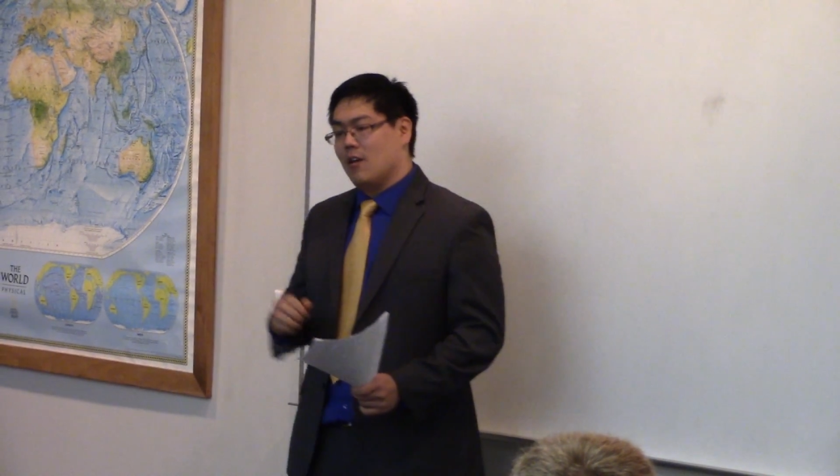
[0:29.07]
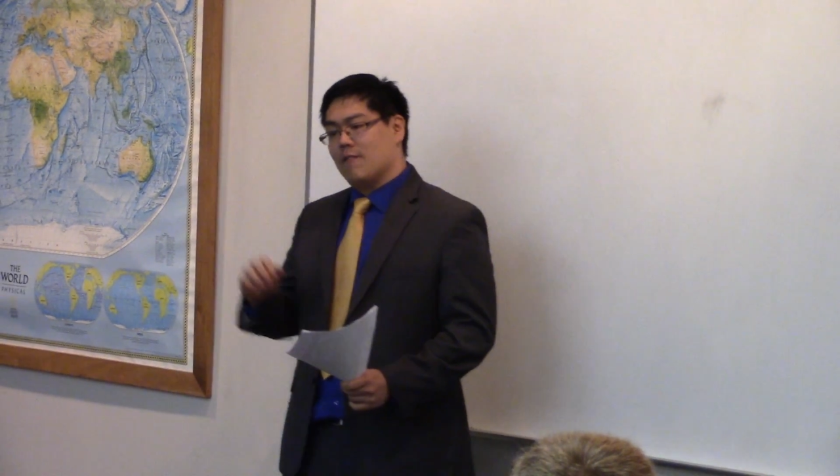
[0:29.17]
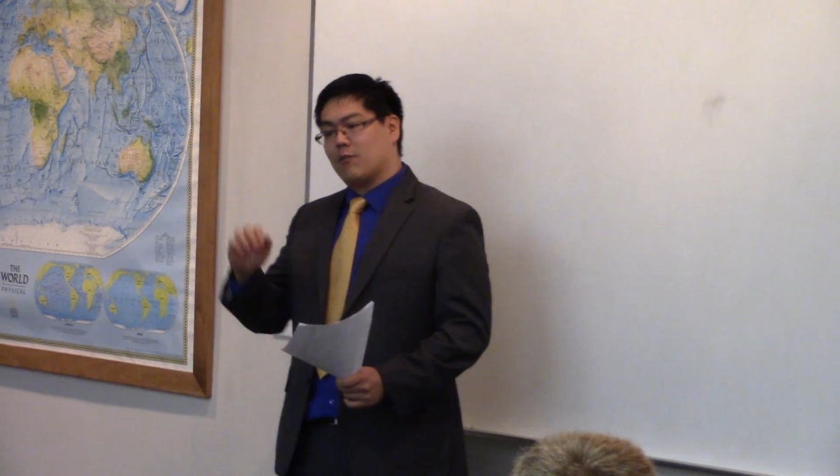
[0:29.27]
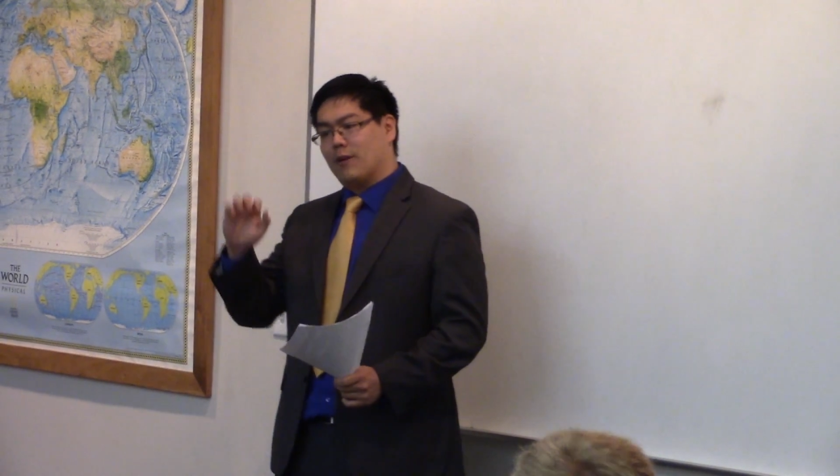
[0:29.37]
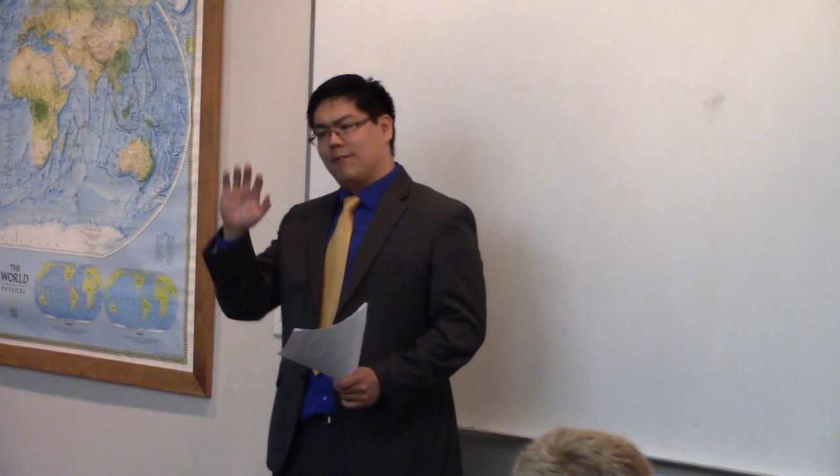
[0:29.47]

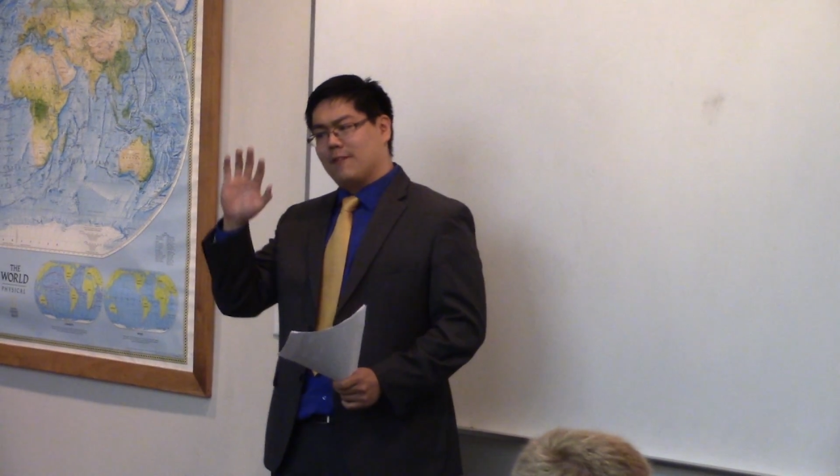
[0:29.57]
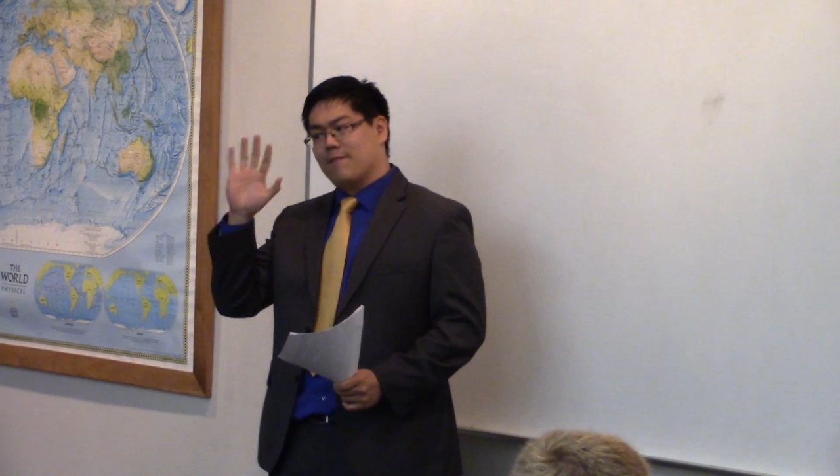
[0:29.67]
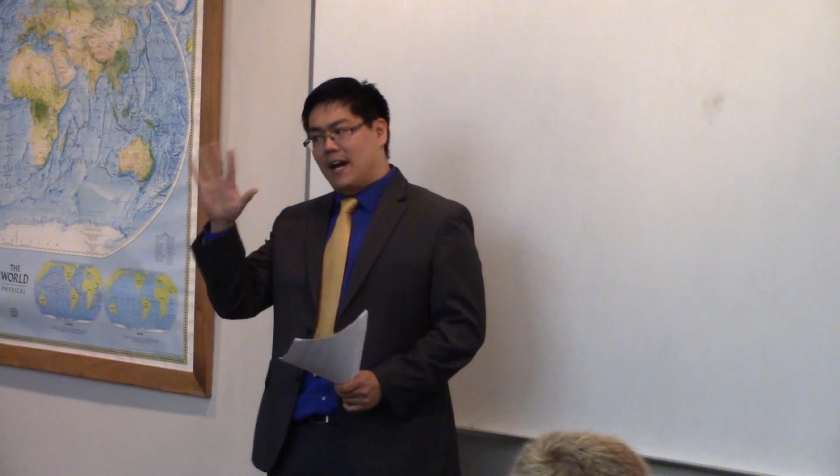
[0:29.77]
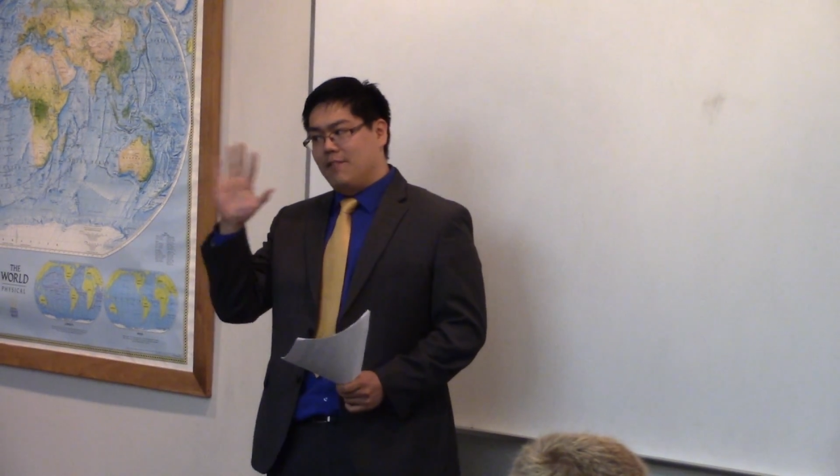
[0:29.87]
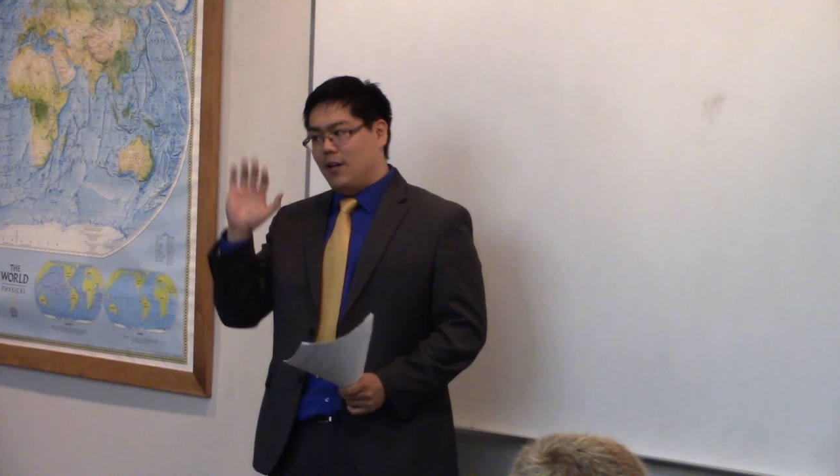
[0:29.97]
For roughly
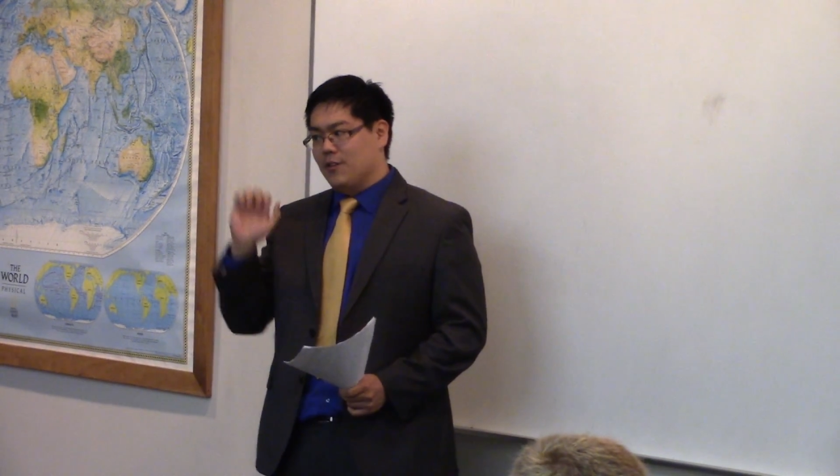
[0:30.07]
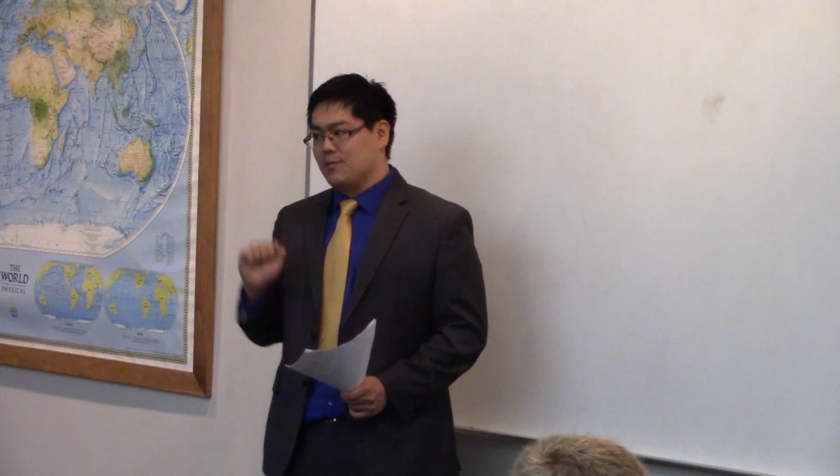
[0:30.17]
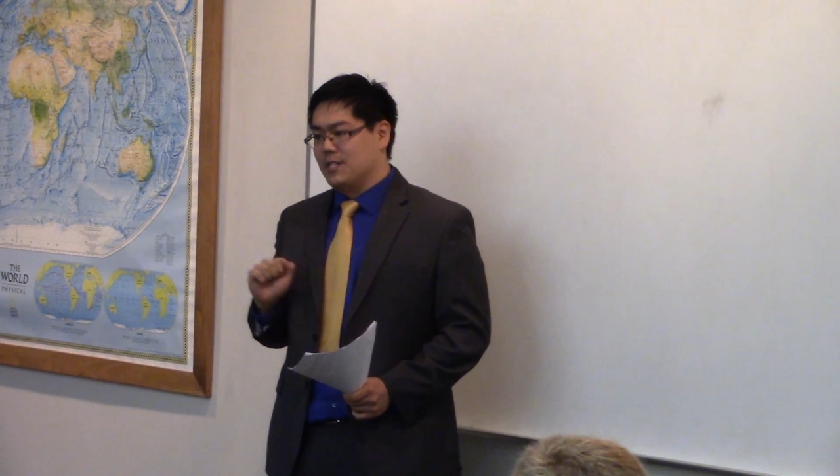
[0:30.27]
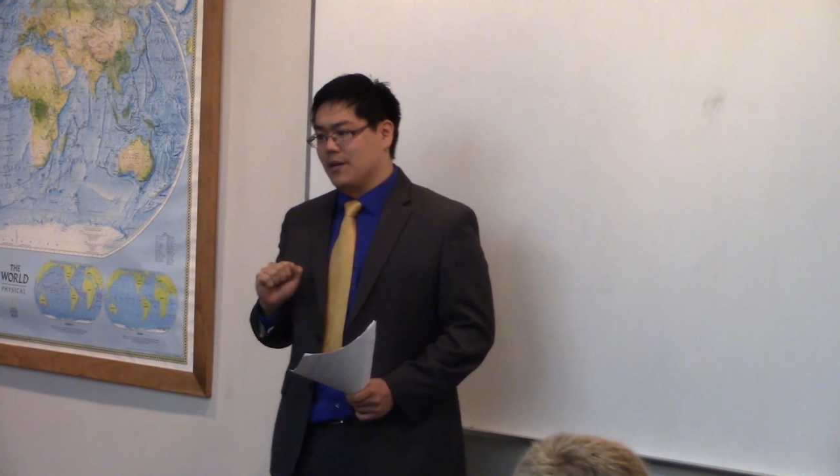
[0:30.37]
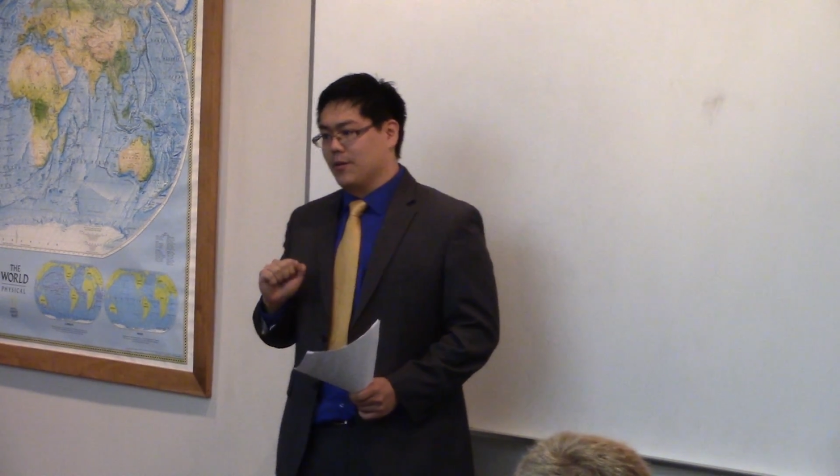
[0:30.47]
$5 in
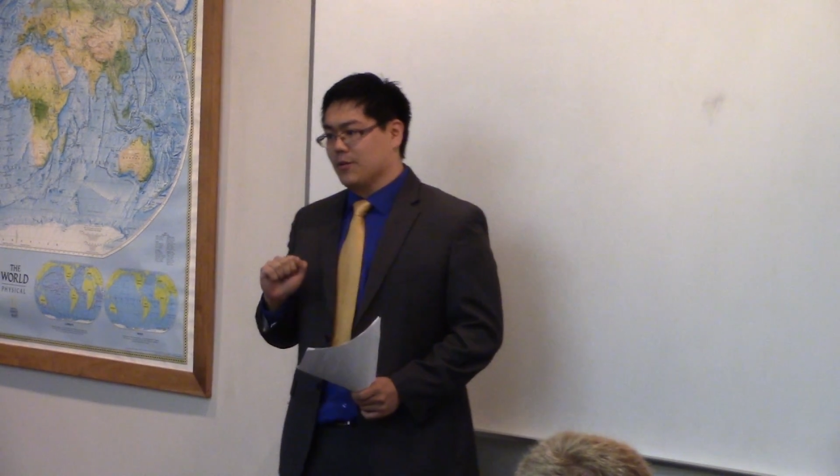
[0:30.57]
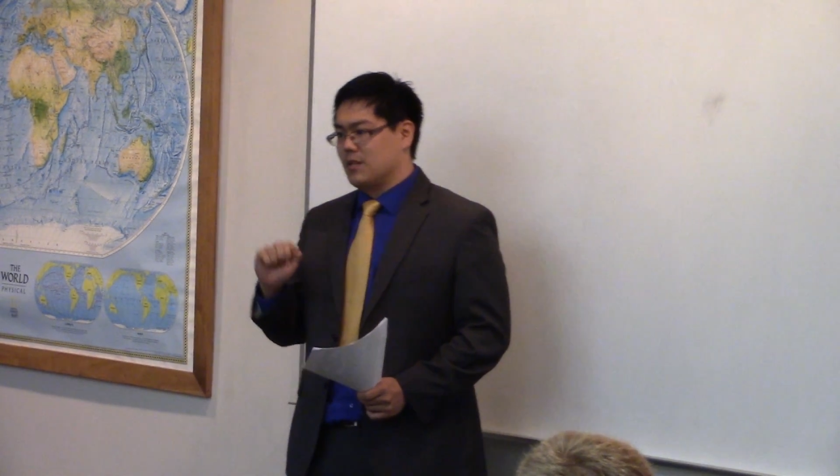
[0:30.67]
materials